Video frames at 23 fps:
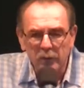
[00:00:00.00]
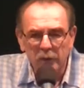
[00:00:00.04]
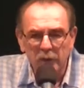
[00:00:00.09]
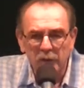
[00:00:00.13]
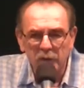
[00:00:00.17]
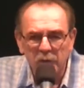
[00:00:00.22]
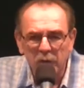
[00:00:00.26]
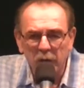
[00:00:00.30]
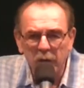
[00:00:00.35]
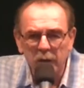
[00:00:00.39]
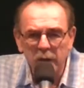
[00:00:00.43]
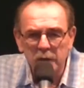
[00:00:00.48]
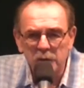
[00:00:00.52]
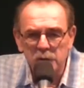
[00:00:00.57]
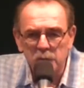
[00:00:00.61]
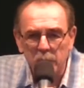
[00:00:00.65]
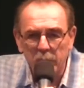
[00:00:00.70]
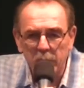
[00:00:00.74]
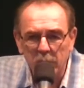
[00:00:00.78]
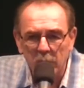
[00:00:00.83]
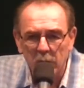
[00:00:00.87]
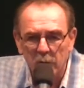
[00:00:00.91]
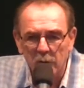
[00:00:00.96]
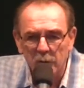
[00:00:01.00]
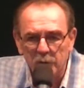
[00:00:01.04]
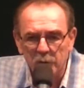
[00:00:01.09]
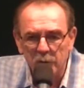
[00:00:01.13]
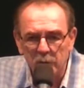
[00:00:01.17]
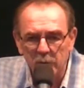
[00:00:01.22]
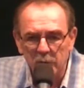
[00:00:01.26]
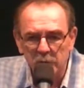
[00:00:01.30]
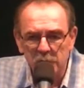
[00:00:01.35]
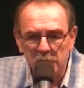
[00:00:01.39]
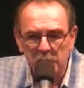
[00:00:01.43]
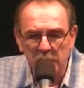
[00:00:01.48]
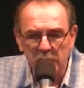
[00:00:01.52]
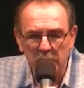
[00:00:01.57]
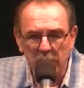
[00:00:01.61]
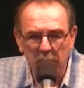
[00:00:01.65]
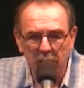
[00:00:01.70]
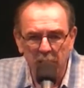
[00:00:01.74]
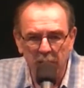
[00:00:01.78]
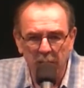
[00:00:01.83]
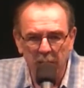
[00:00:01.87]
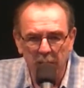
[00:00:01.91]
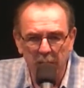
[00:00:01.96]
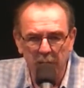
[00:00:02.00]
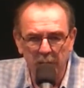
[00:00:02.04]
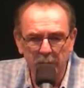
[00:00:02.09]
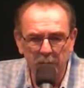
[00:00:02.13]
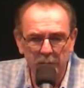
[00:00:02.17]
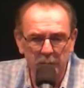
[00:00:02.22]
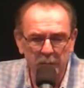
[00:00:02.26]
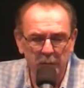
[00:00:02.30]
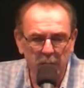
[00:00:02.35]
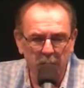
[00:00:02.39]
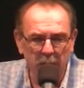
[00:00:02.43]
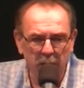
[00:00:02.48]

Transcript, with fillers: The things we go through today,